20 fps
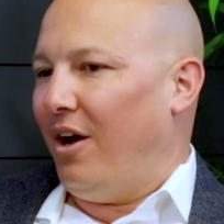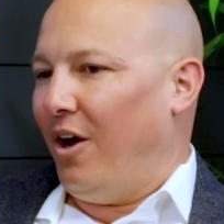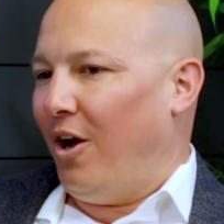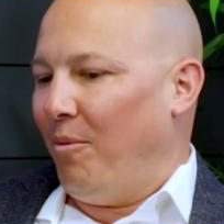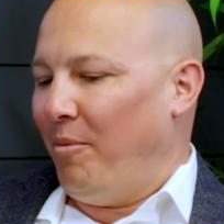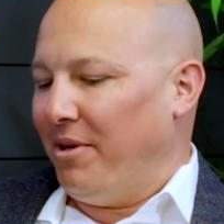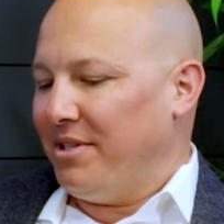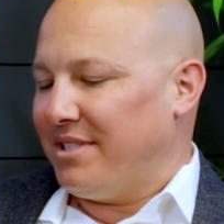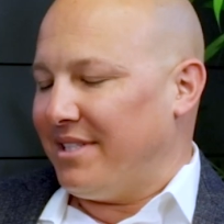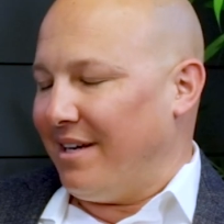
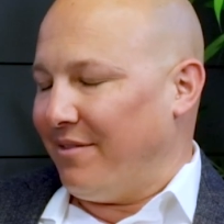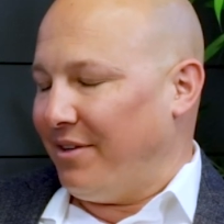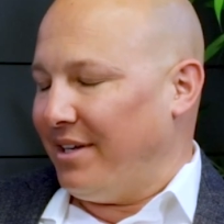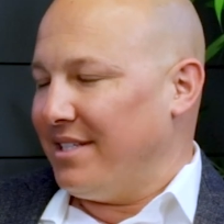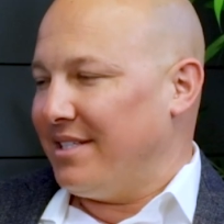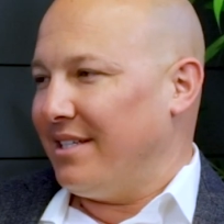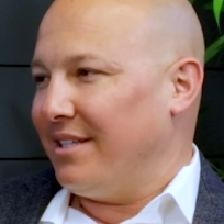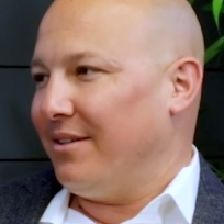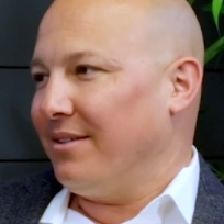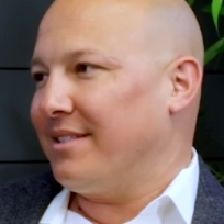almost every
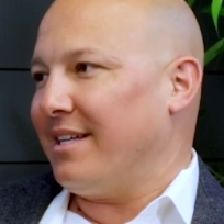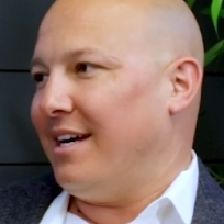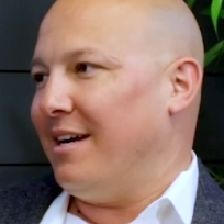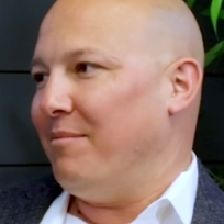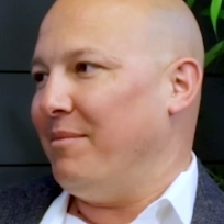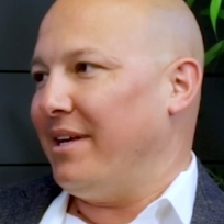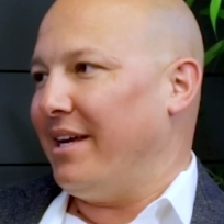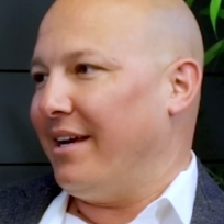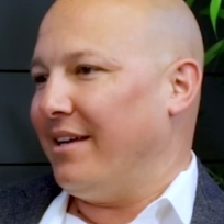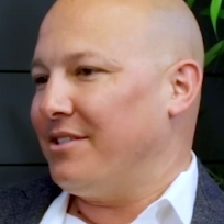single
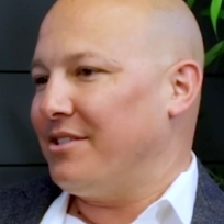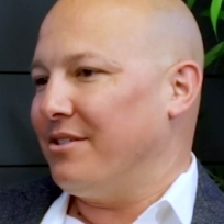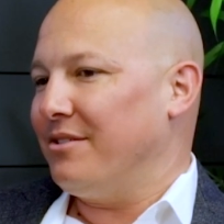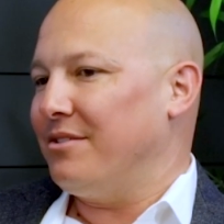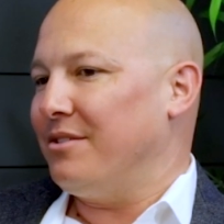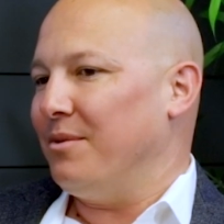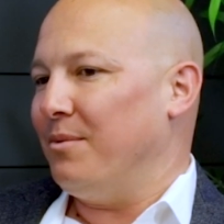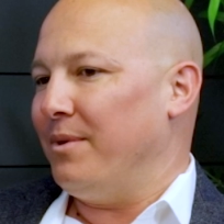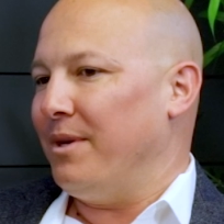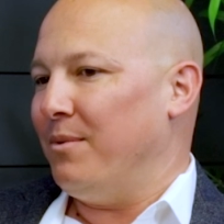time the answer
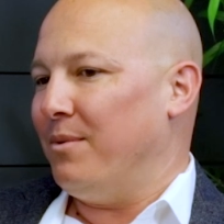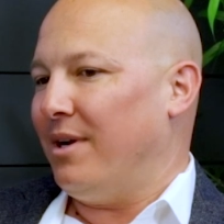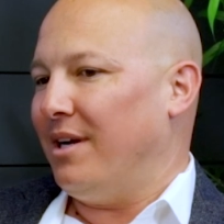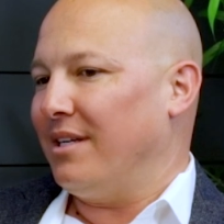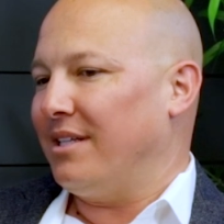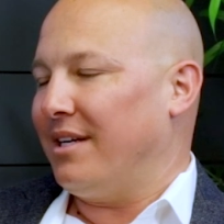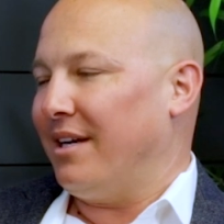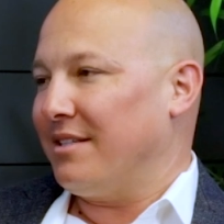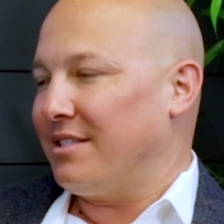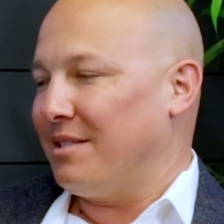to we
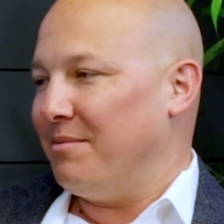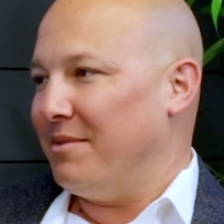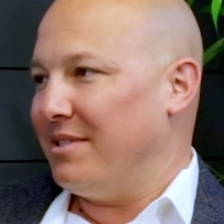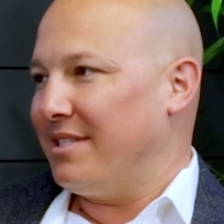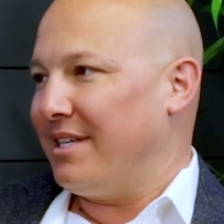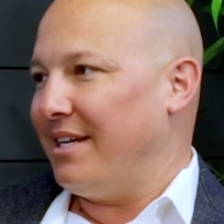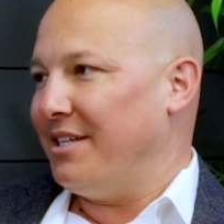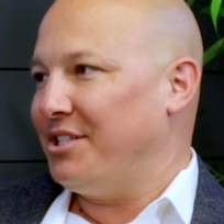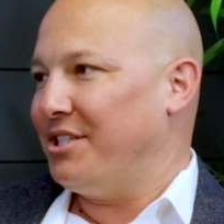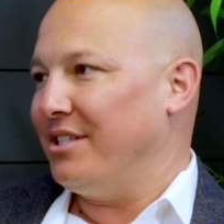want
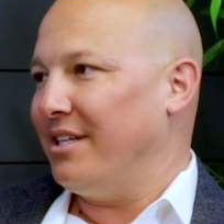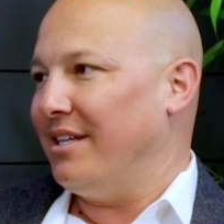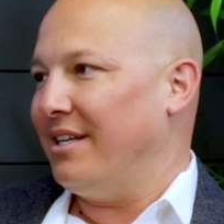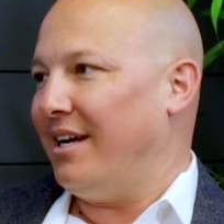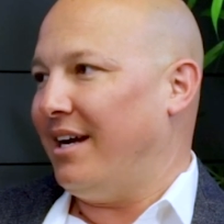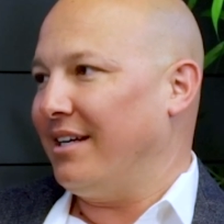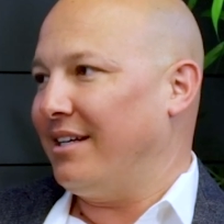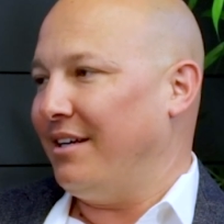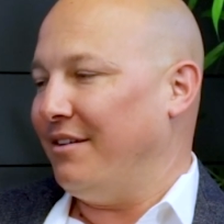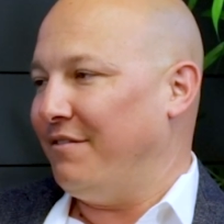customization and
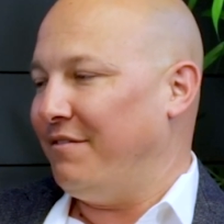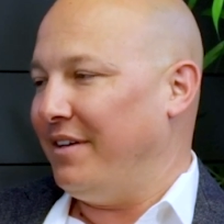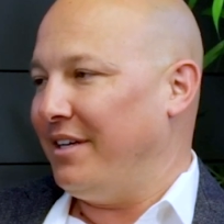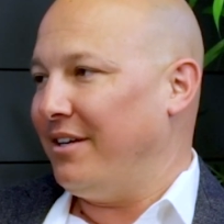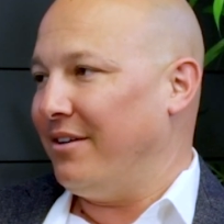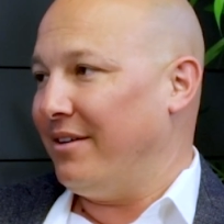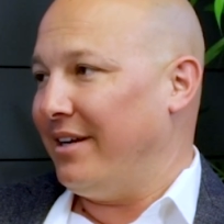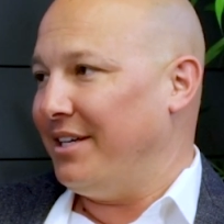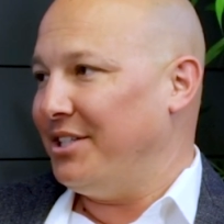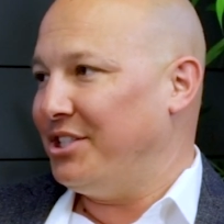not
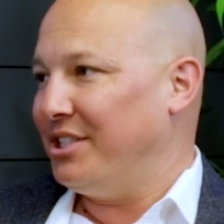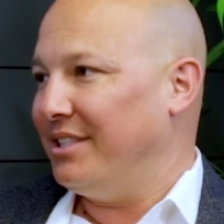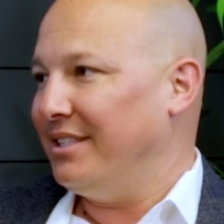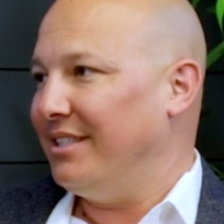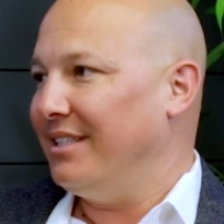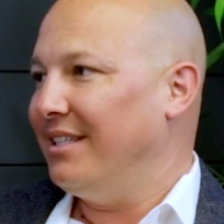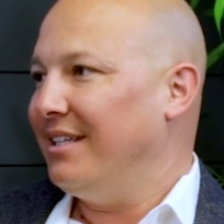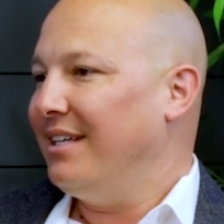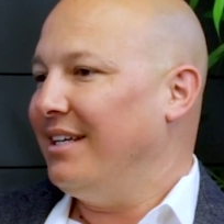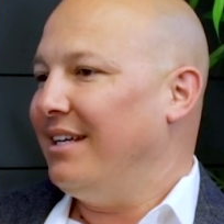
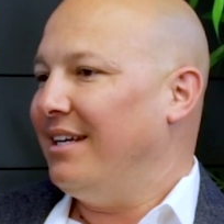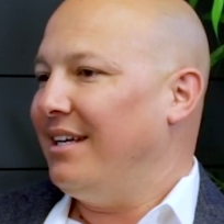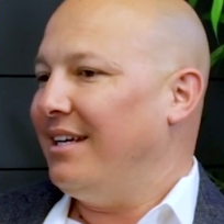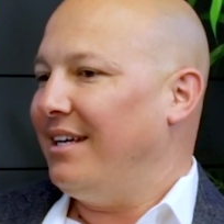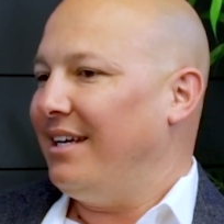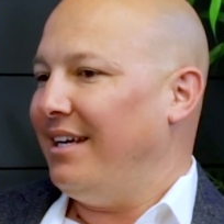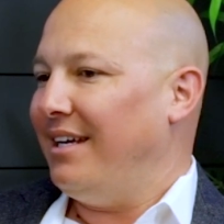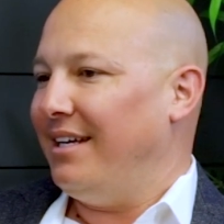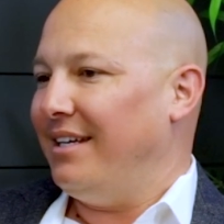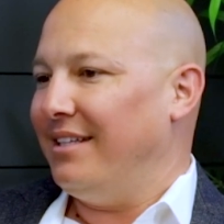
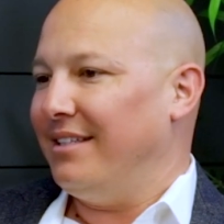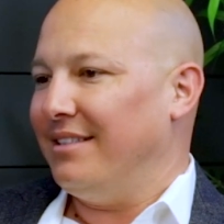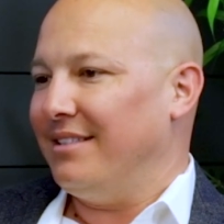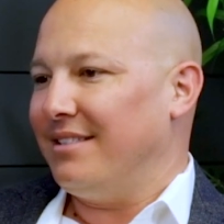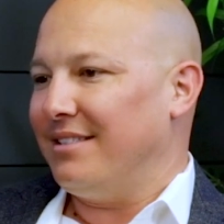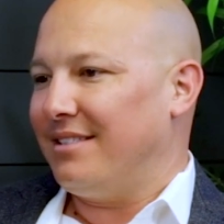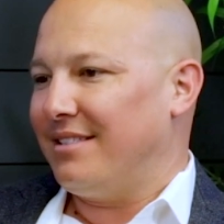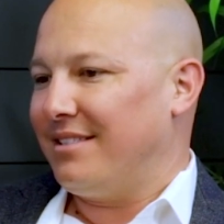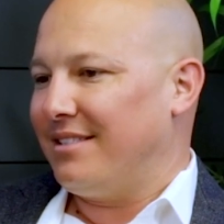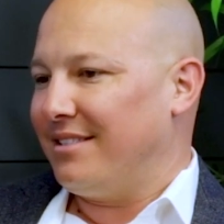configuration
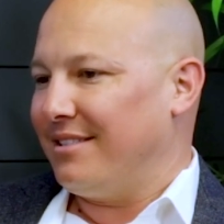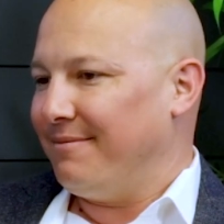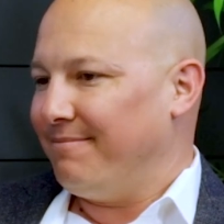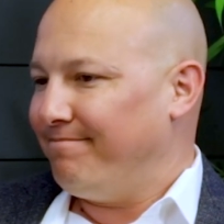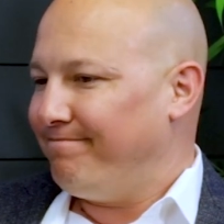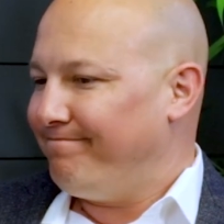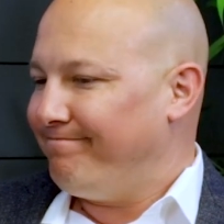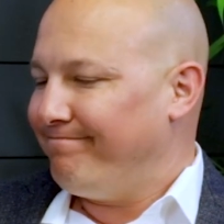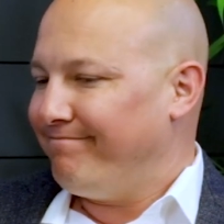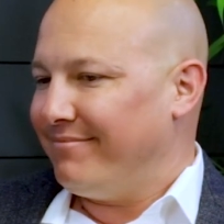is
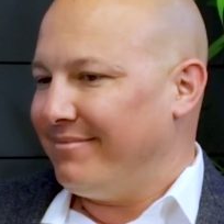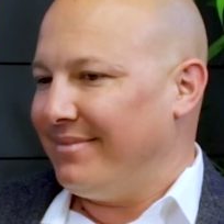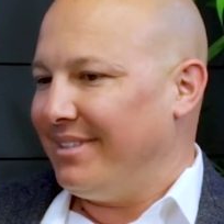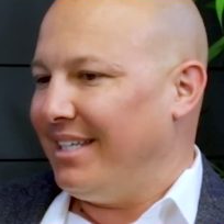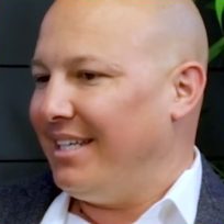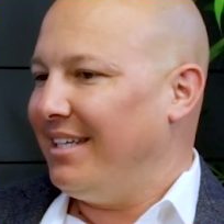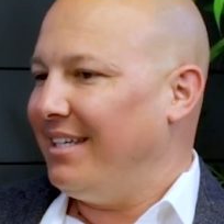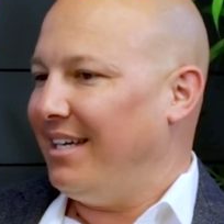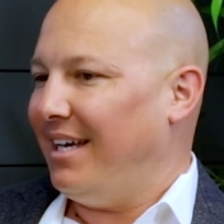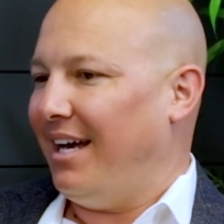
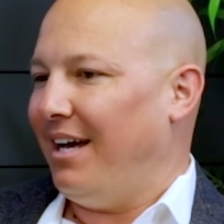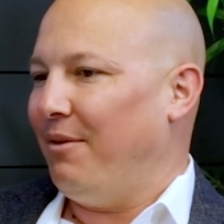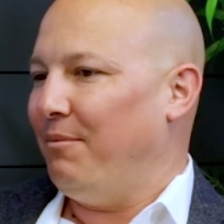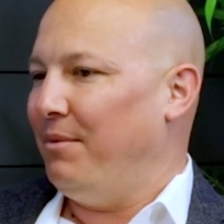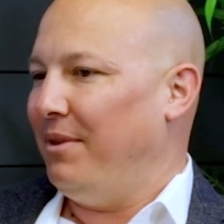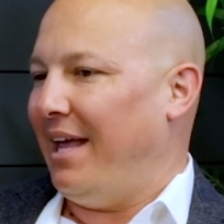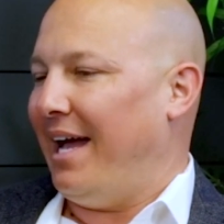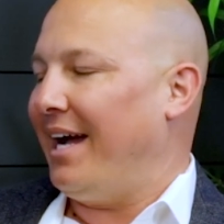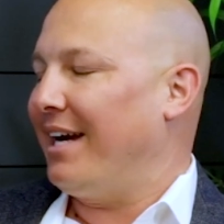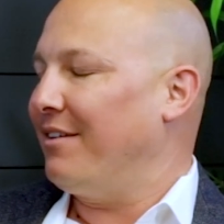a
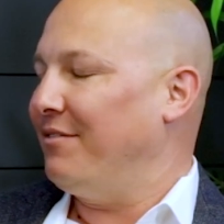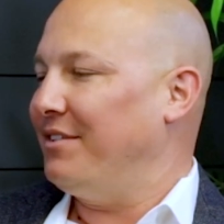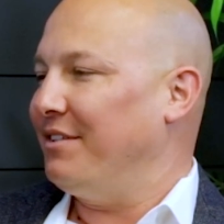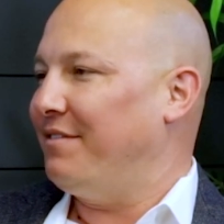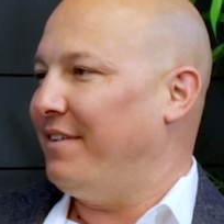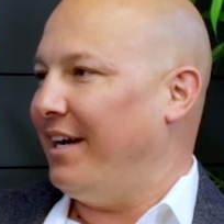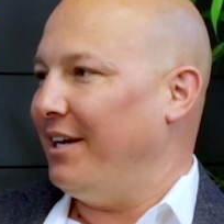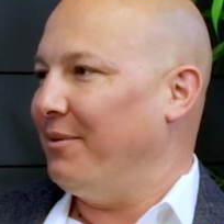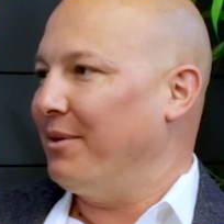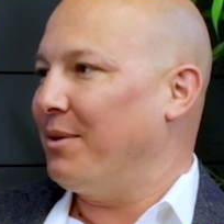lack of
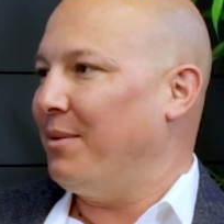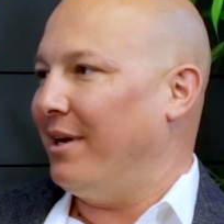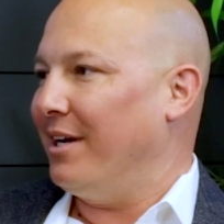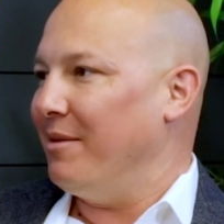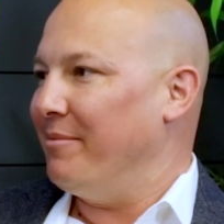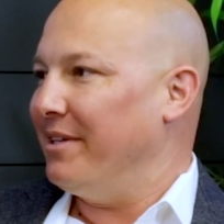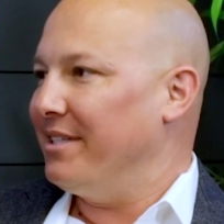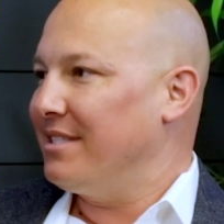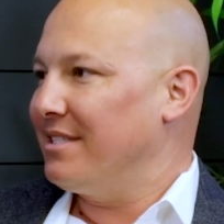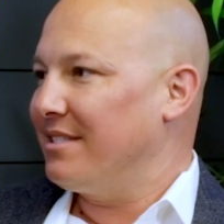defined
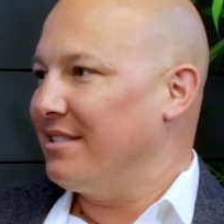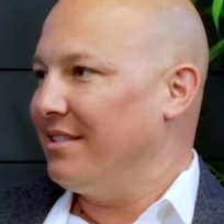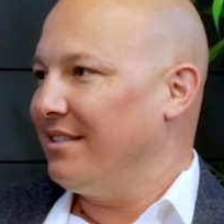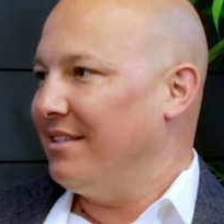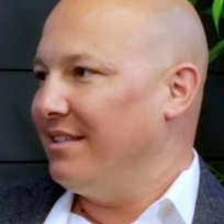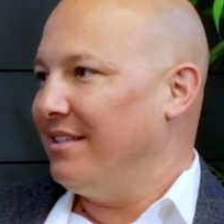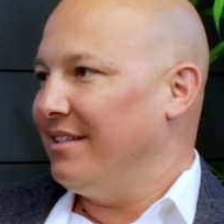requirements.